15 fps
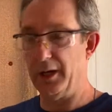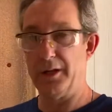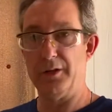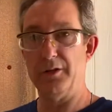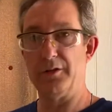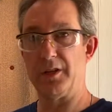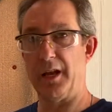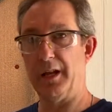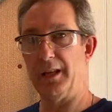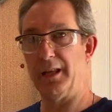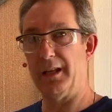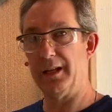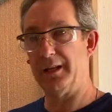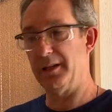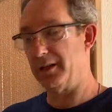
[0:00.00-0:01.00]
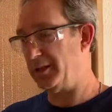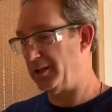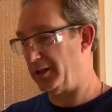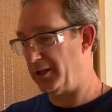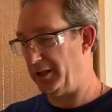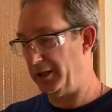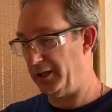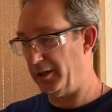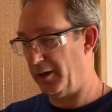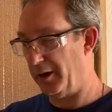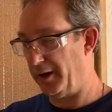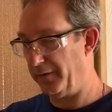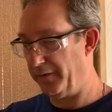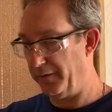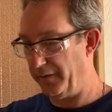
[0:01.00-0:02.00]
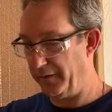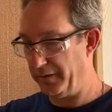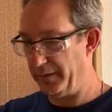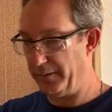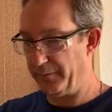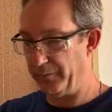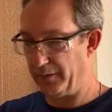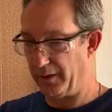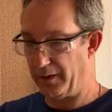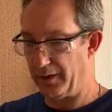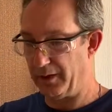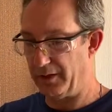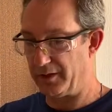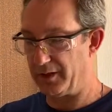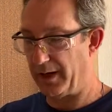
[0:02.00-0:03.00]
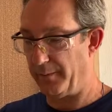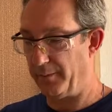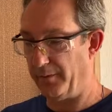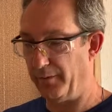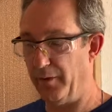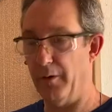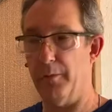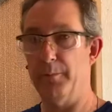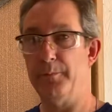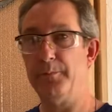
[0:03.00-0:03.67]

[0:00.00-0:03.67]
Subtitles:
use anything to clean off this type of foam.